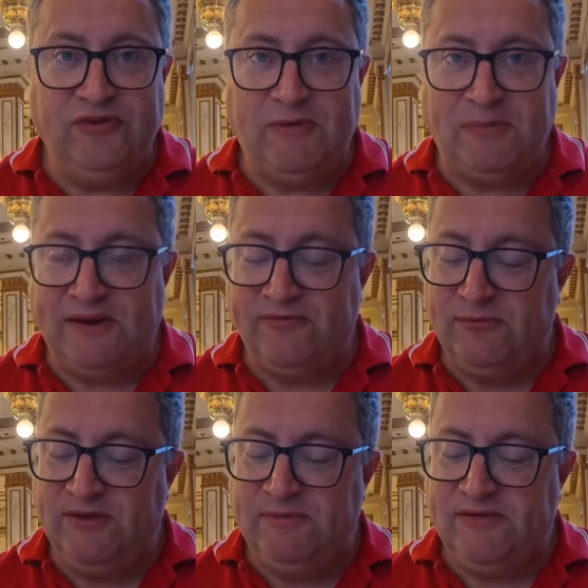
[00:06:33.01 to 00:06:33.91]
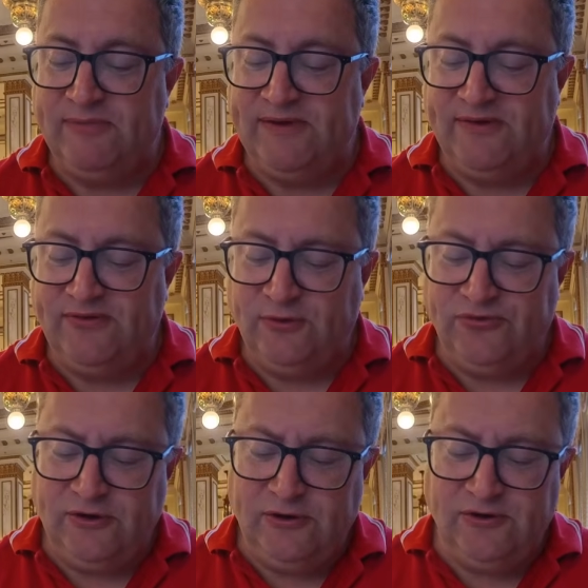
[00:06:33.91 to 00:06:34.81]
I remember that from my mathematics. It
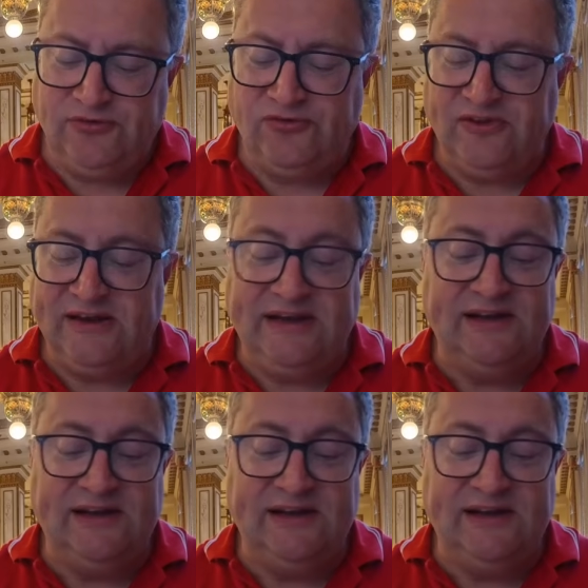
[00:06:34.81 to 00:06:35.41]
also looks a slightly